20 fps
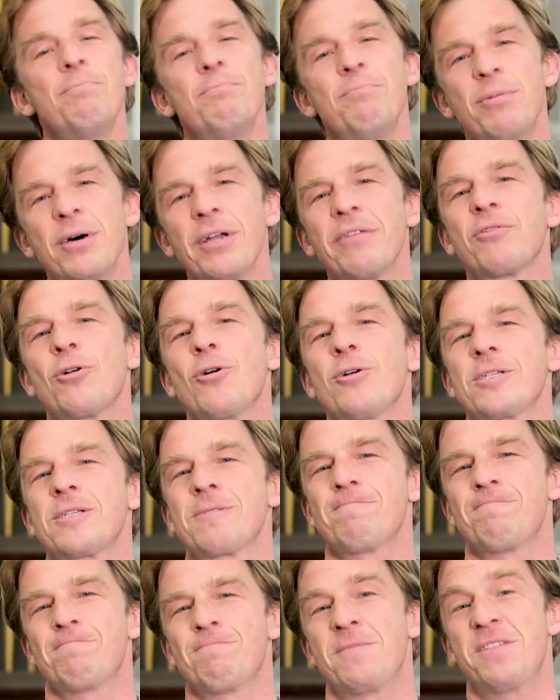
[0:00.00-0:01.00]
But of
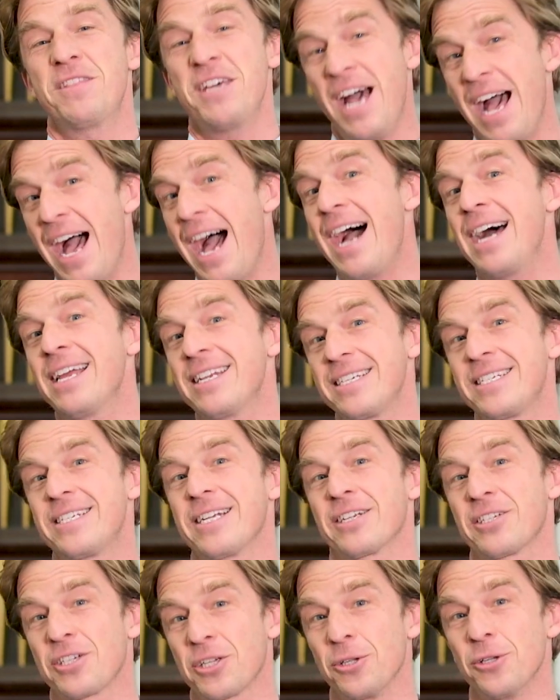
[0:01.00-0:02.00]
course, the hardest
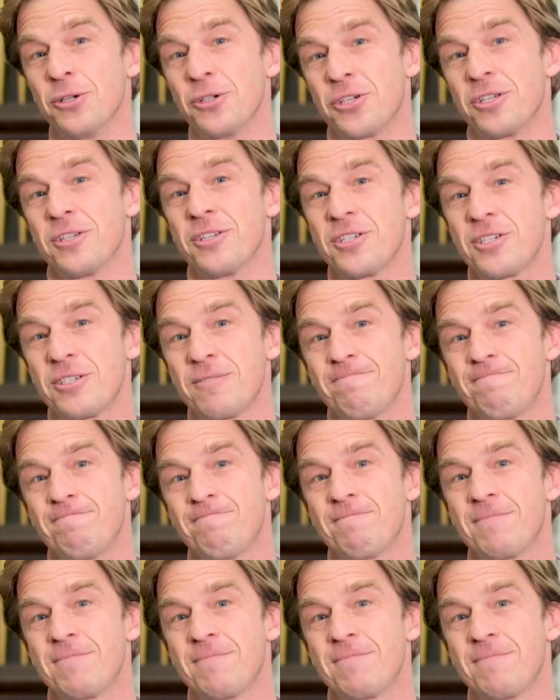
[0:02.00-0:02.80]
exclusions